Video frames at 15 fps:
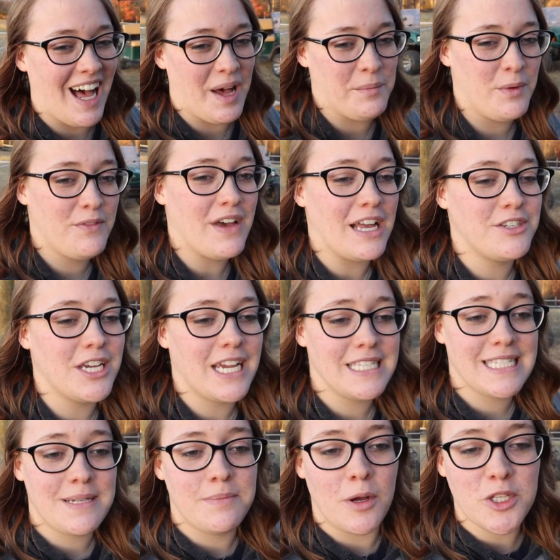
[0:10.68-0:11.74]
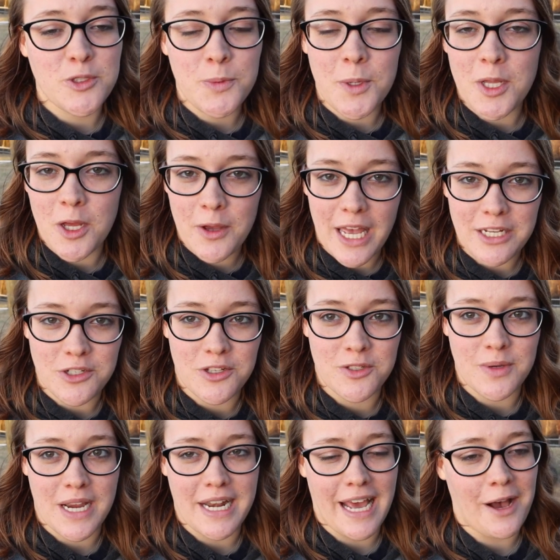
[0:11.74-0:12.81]
um, we've got chickens in multiple
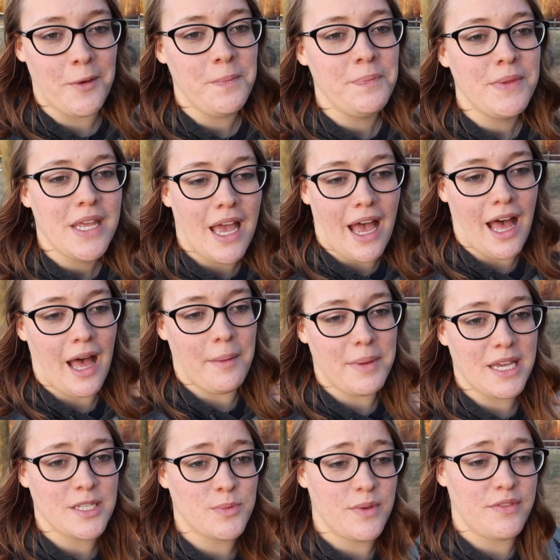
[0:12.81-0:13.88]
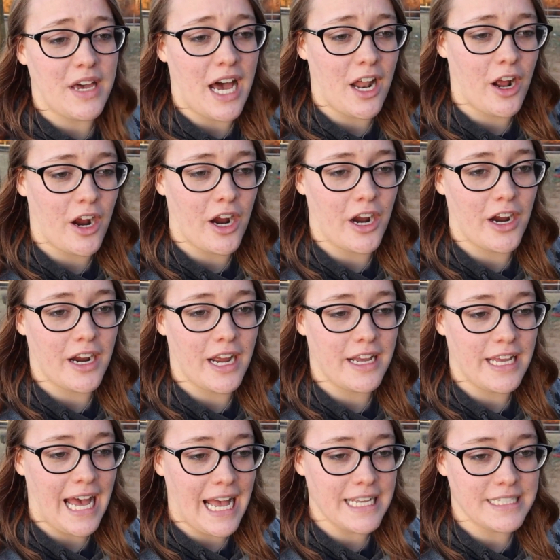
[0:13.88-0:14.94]
locations right now uh, because we've got our
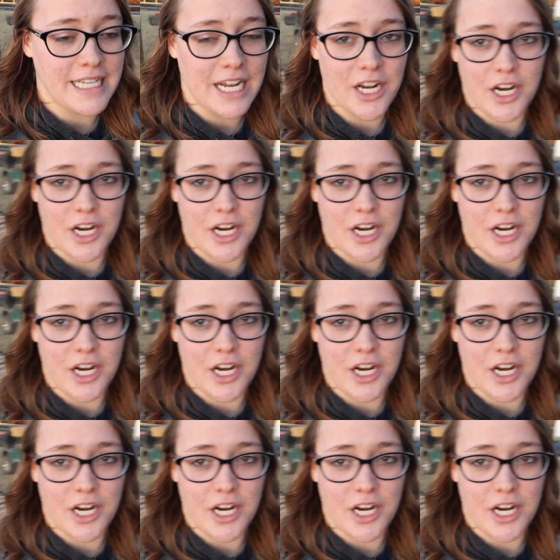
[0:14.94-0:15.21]
guys that